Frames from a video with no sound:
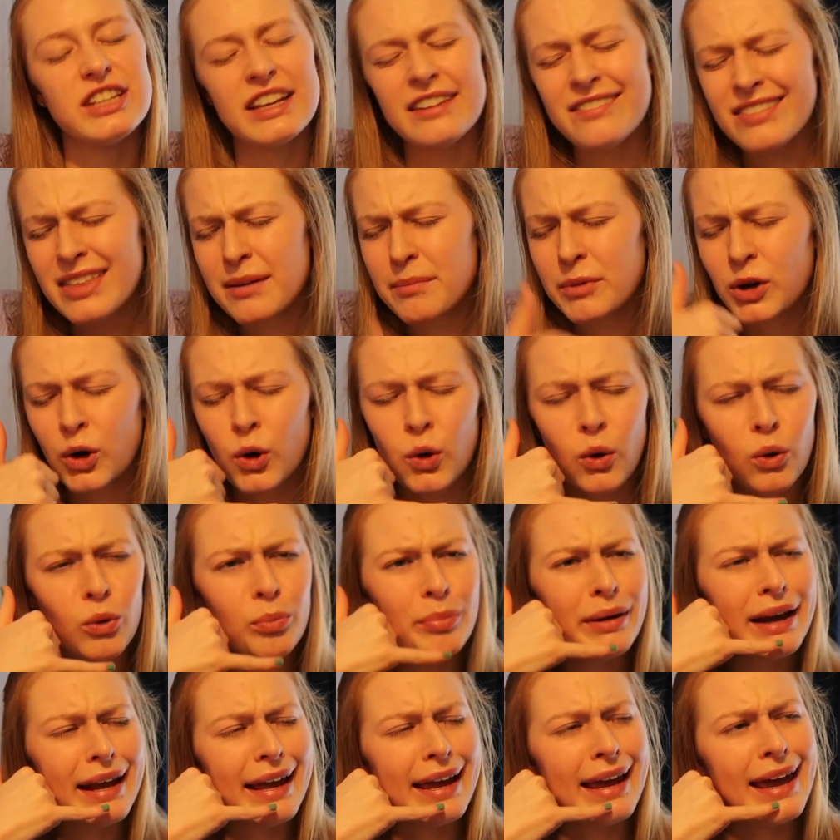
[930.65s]
Give them a call,
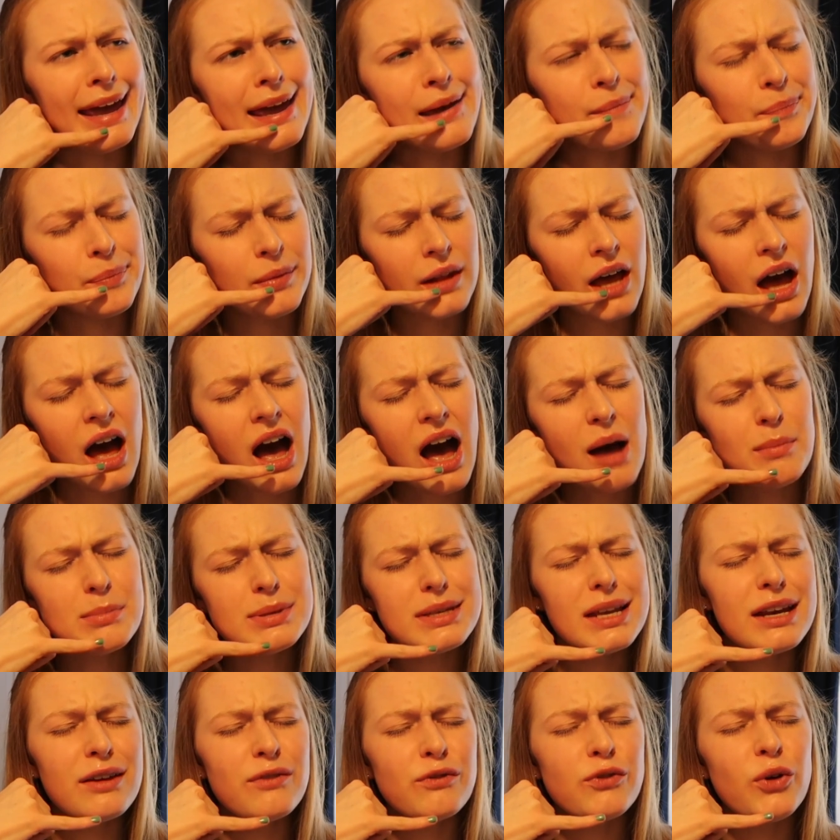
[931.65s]
be like, hey,
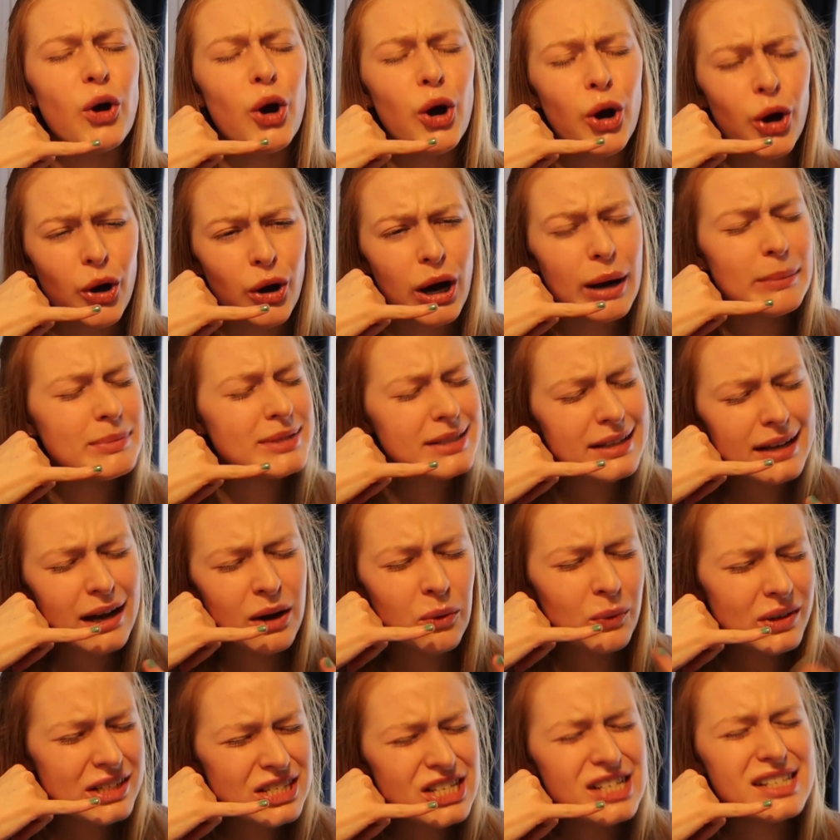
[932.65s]

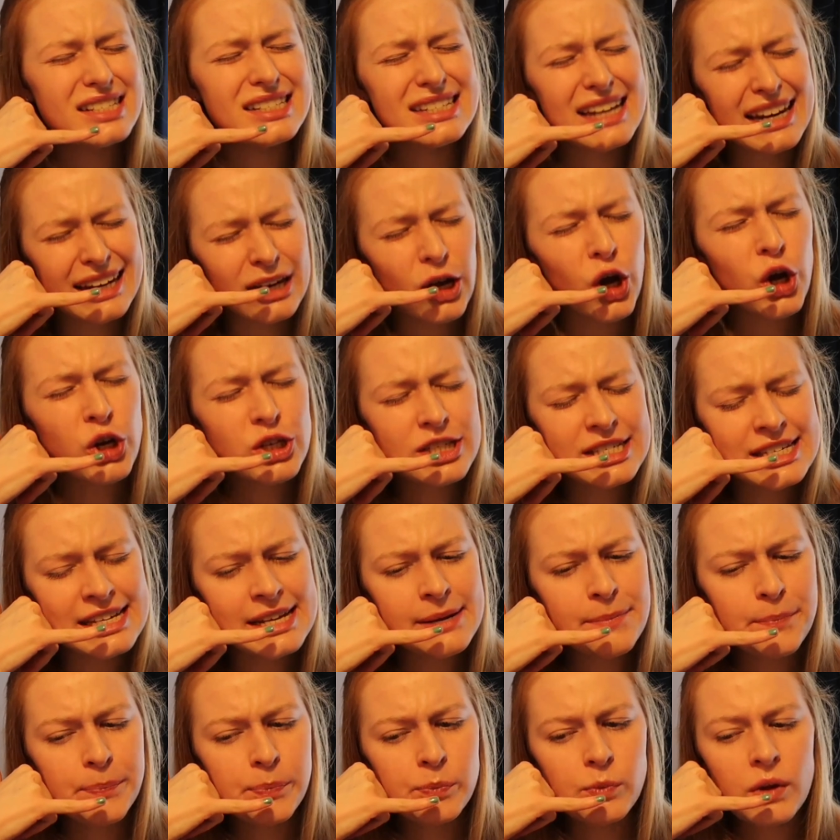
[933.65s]
I want to study
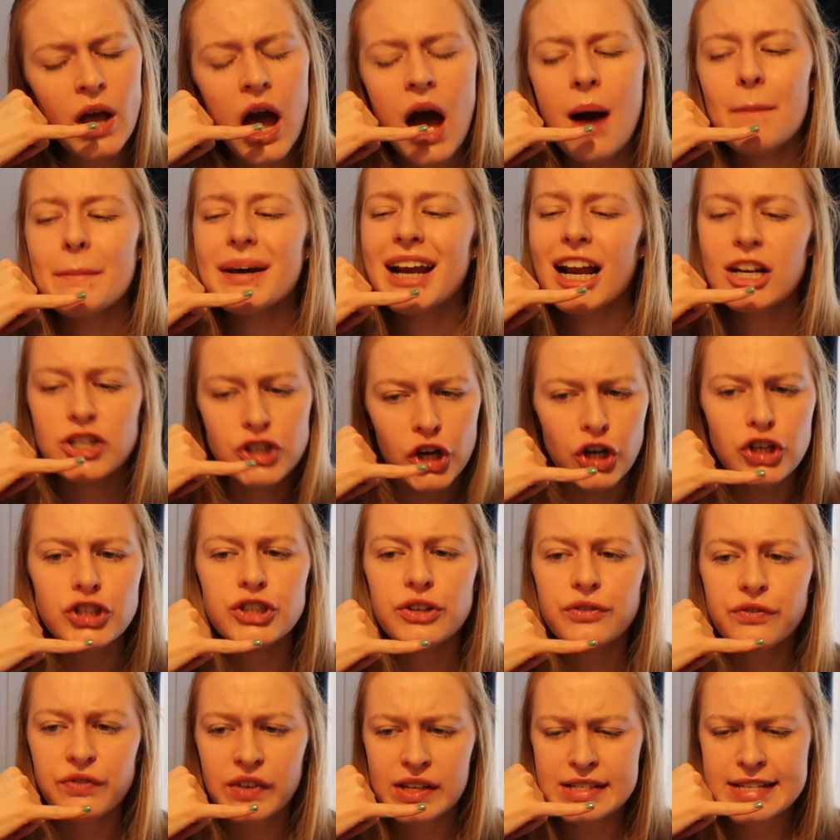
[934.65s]
OT, but I don't
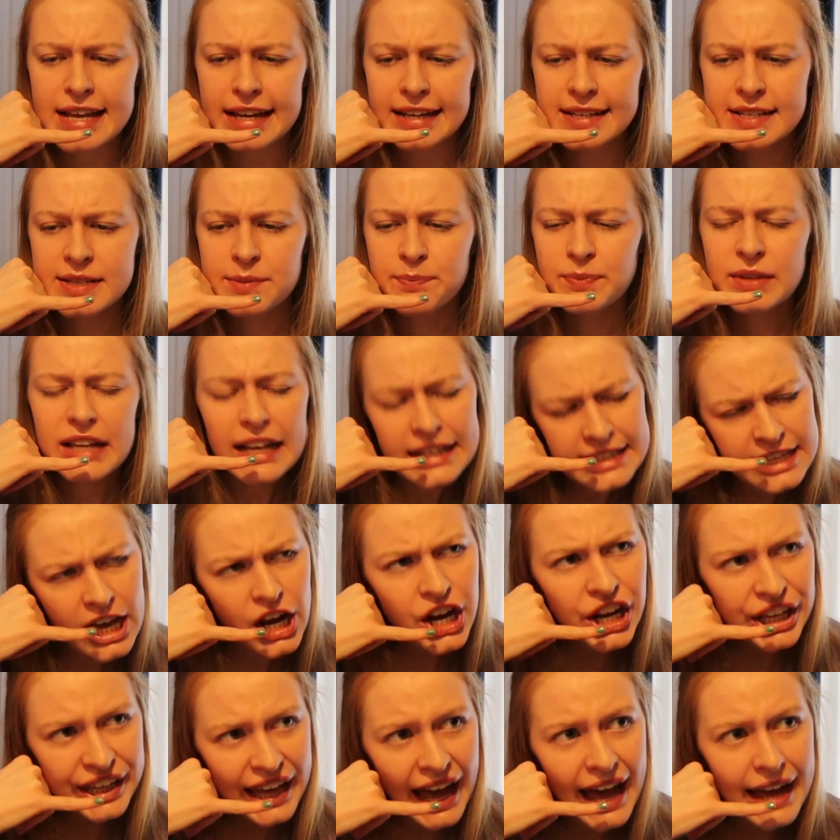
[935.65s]
do physics. Is
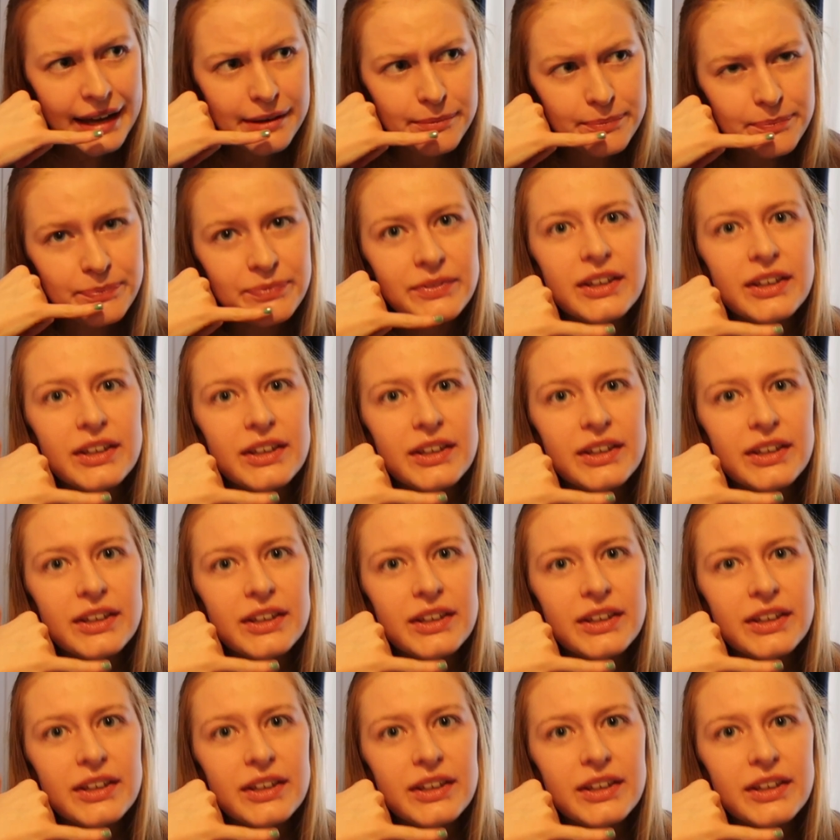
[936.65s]
that okay?